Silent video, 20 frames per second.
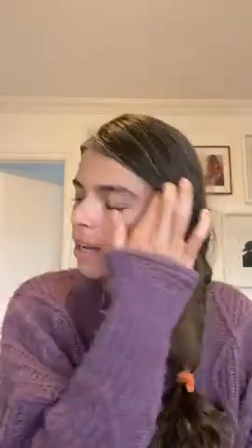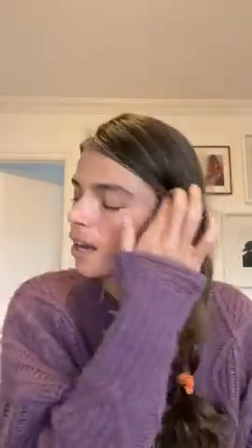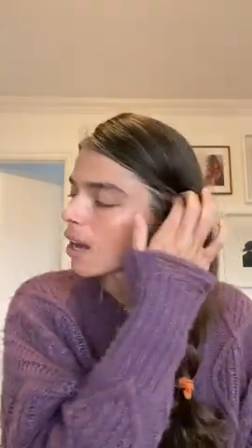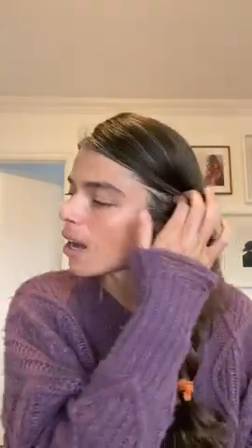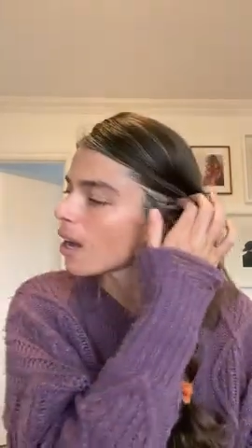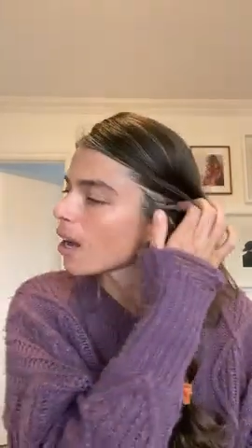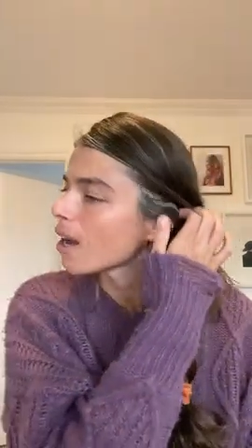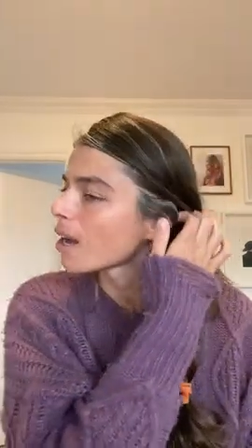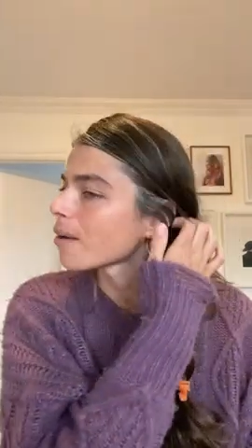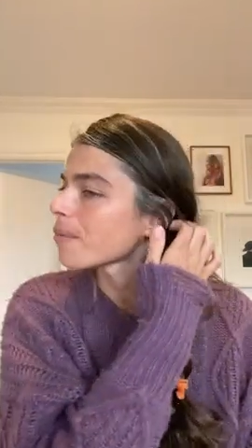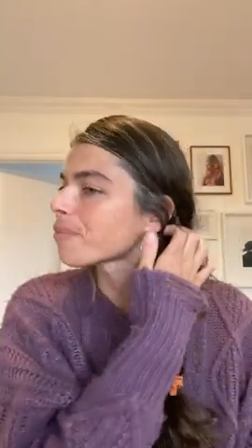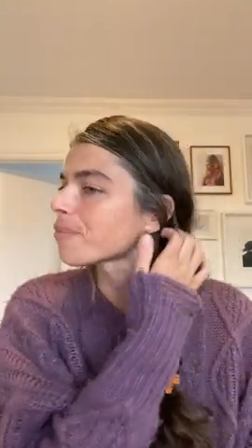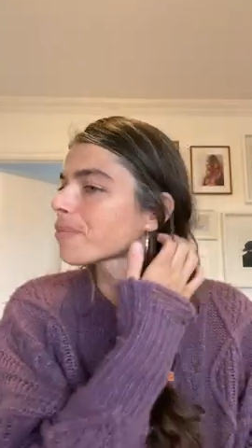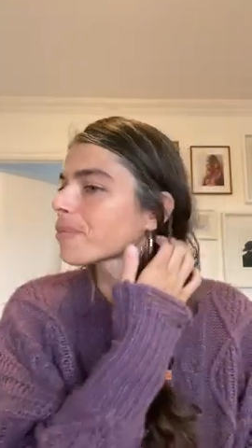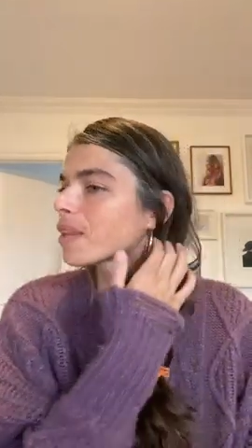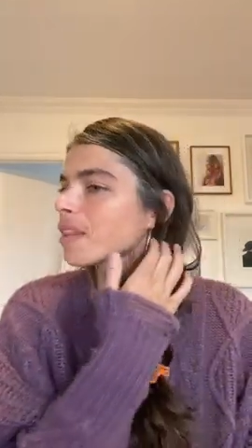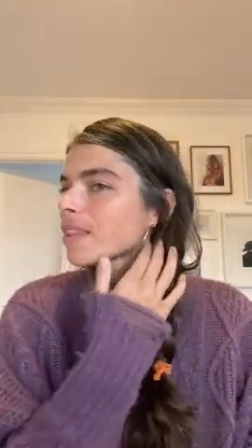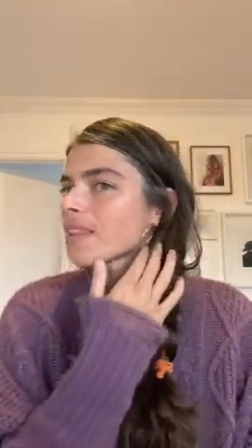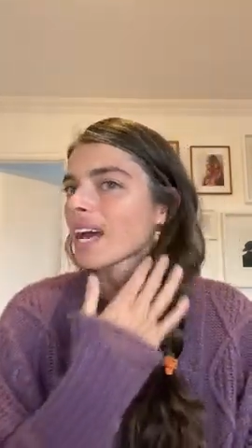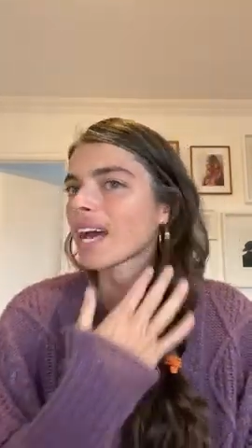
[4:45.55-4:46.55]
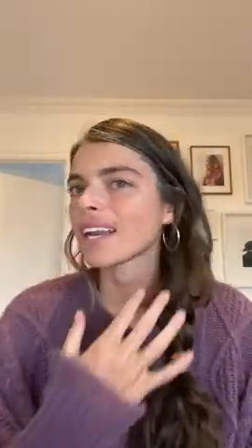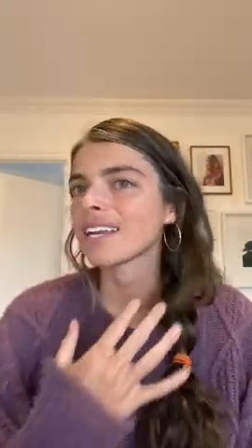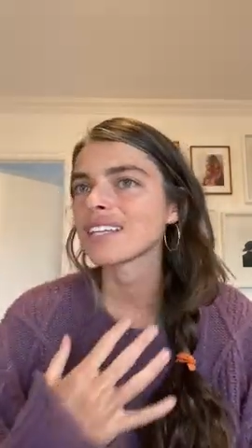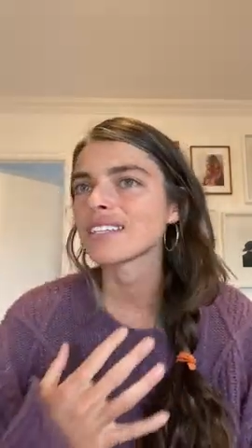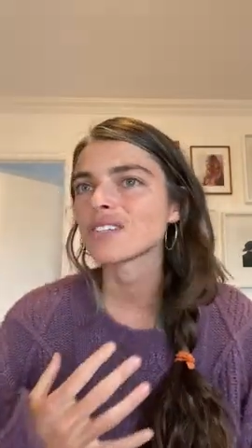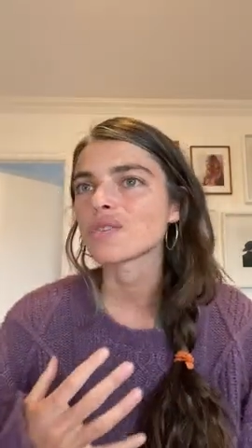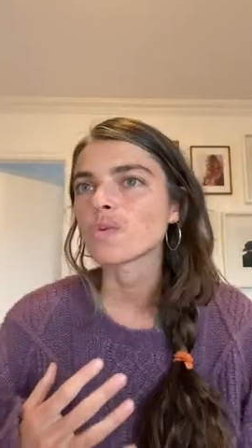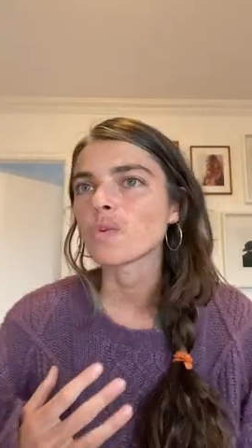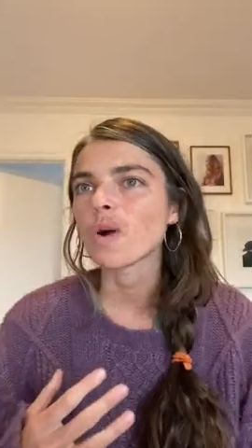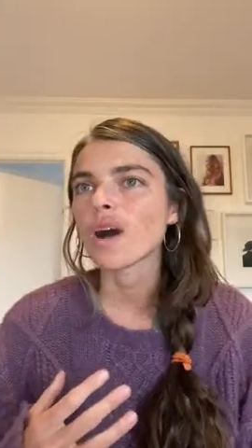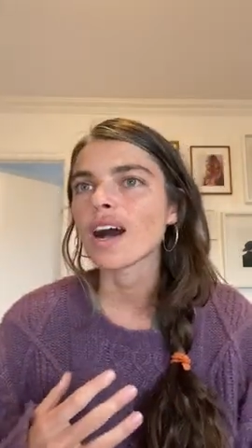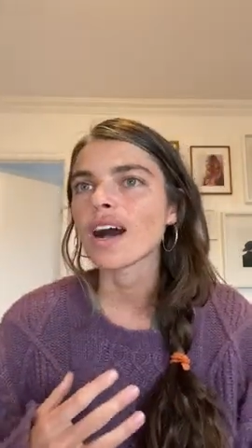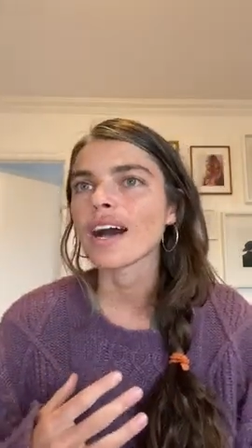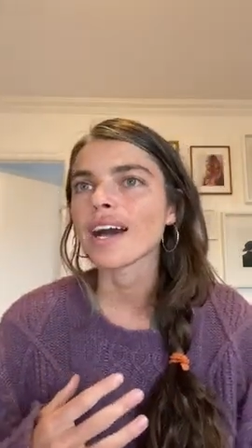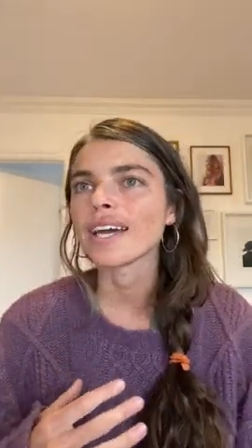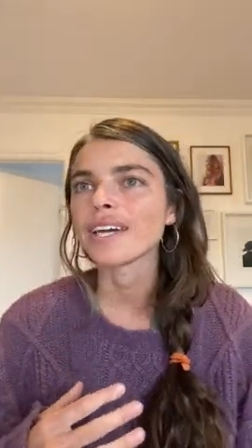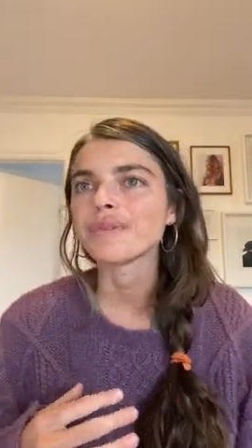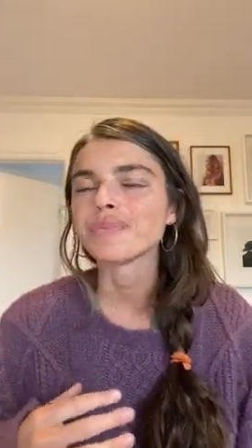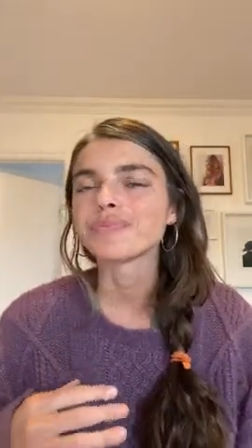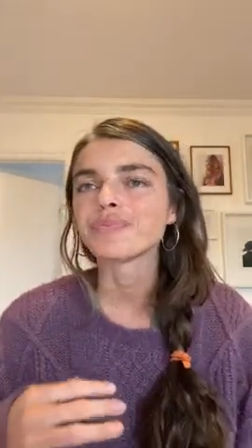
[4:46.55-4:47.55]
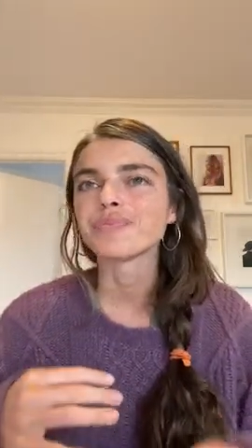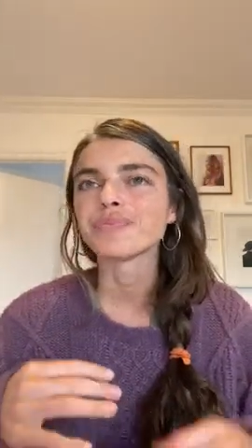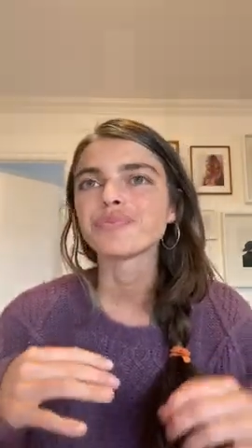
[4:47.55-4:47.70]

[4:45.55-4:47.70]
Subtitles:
That is why